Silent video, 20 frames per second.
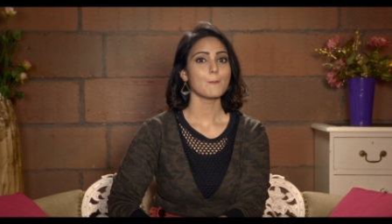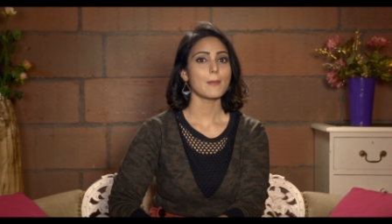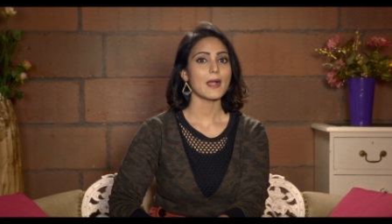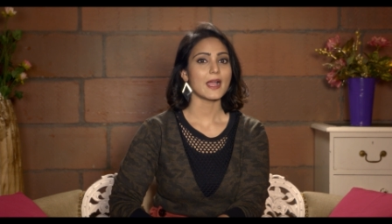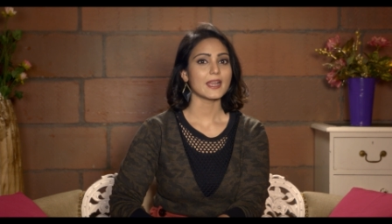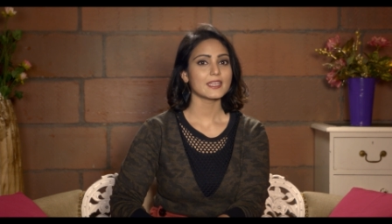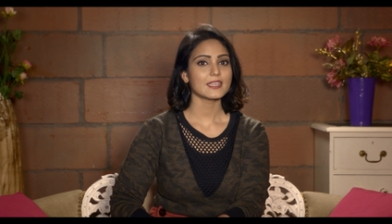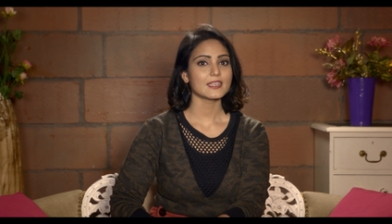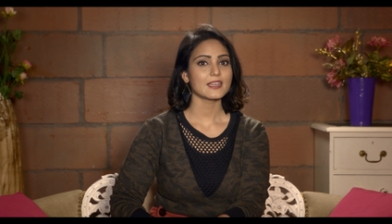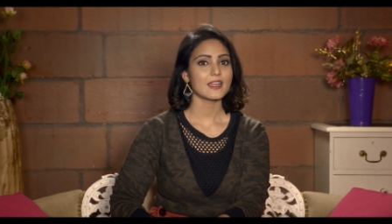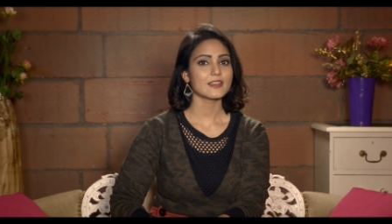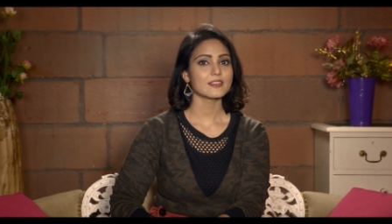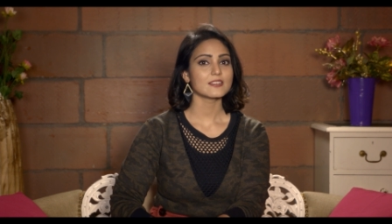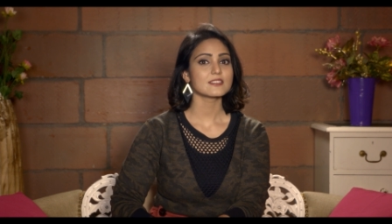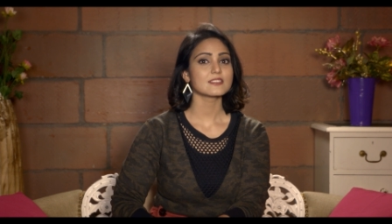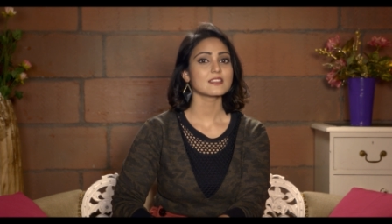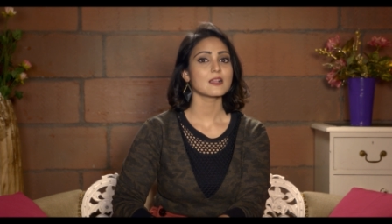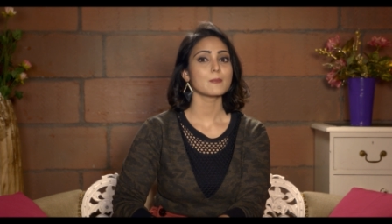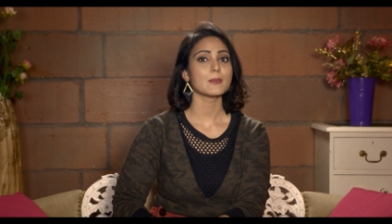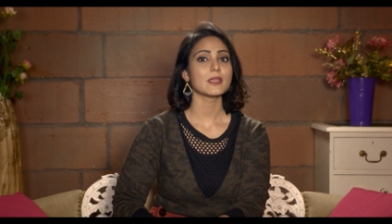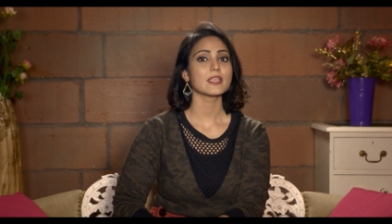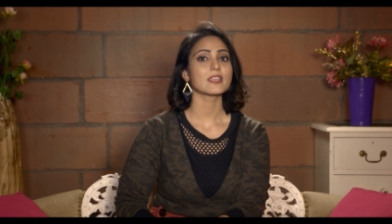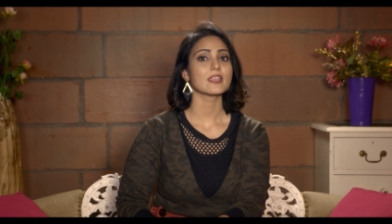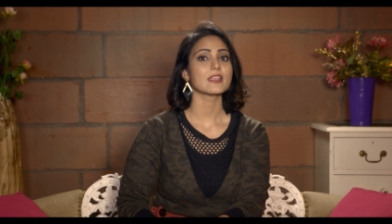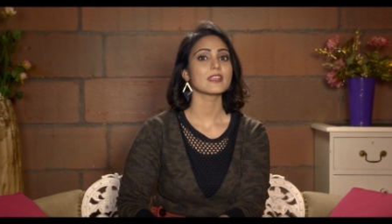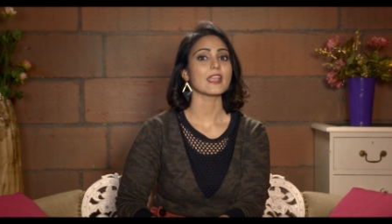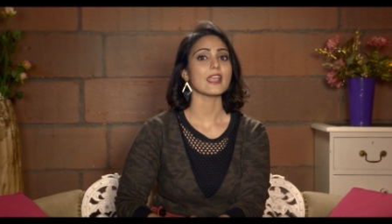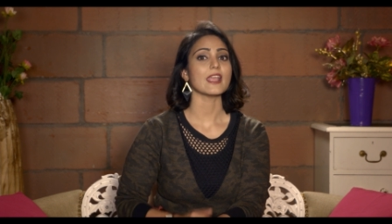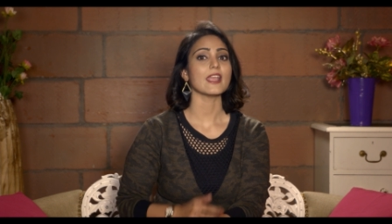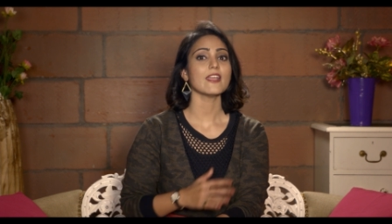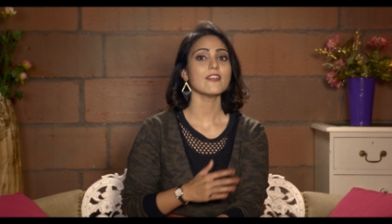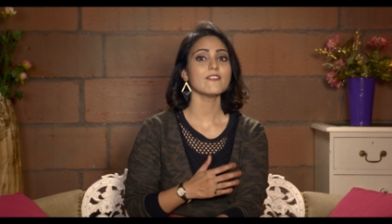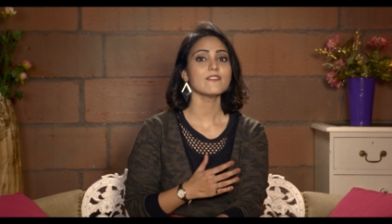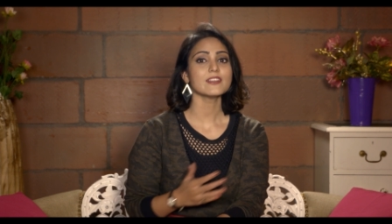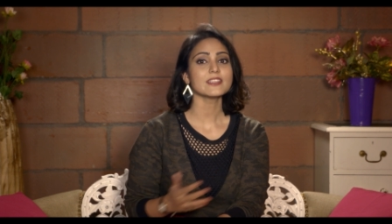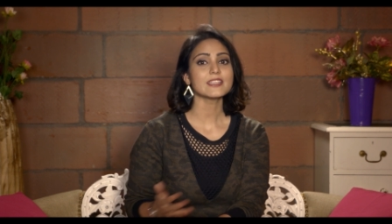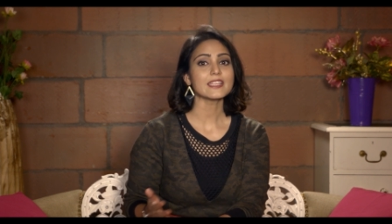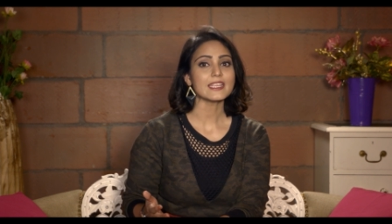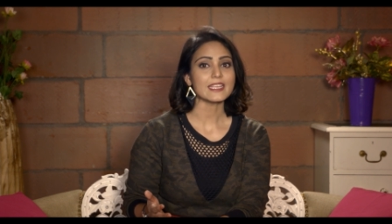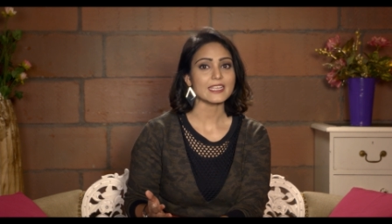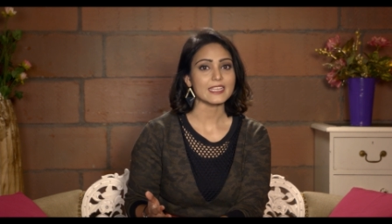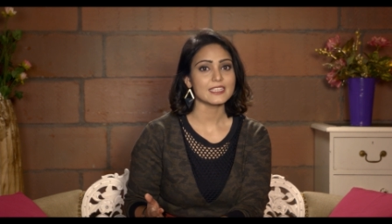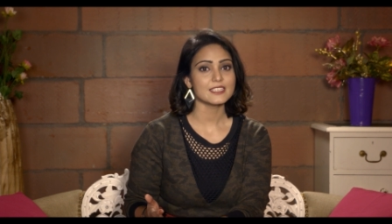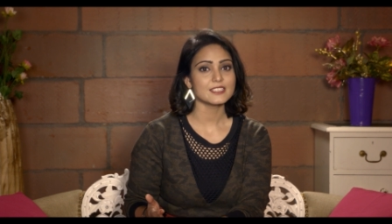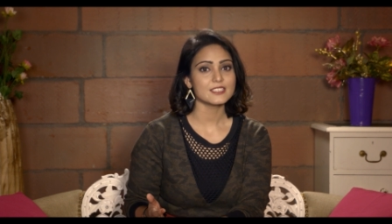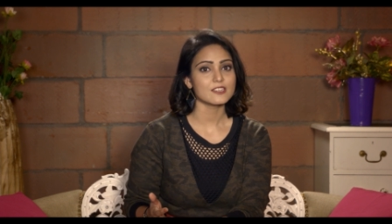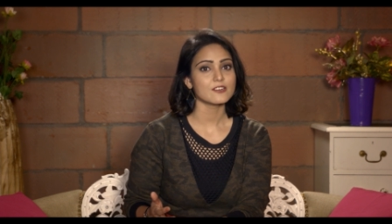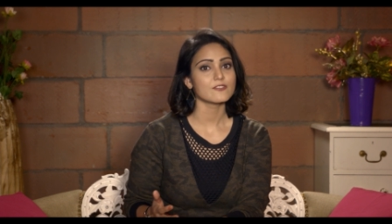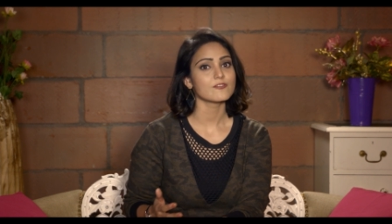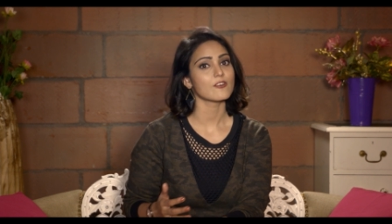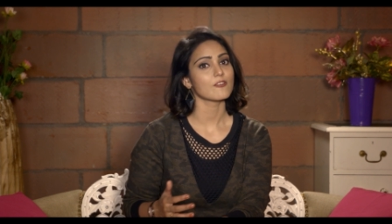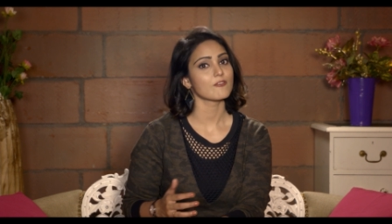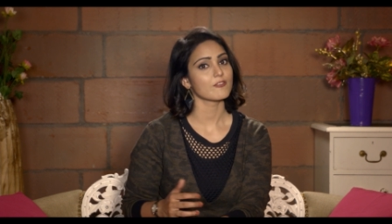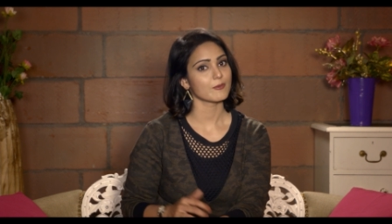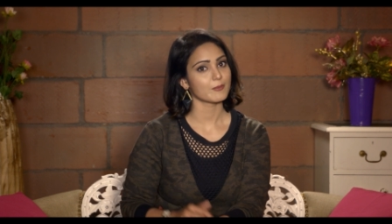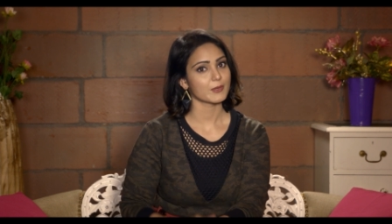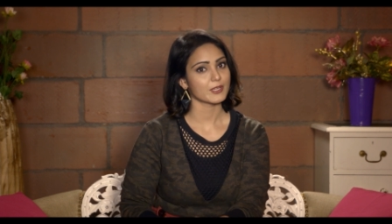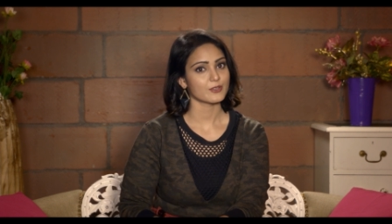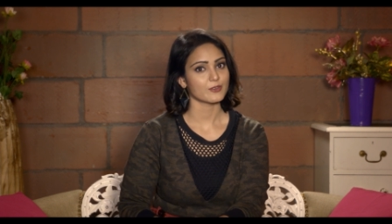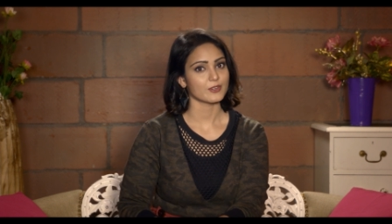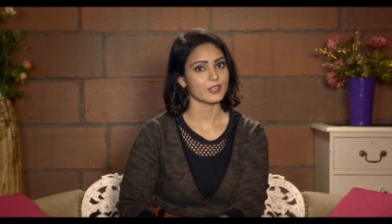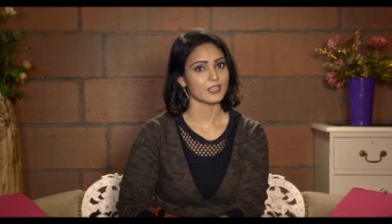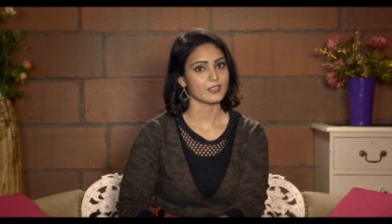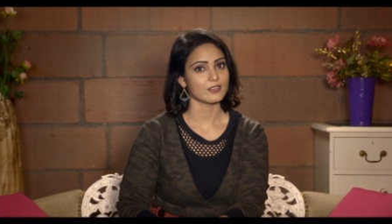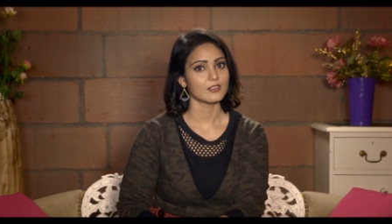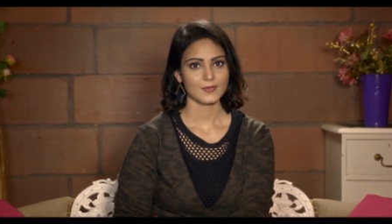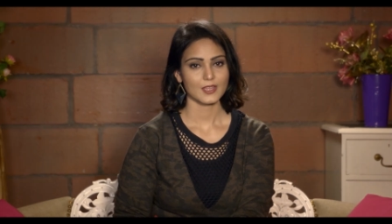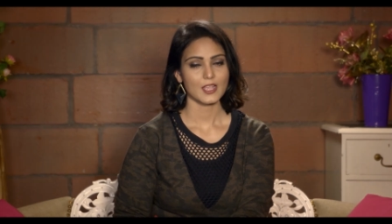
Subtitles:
panty liners are making everything easier for women today.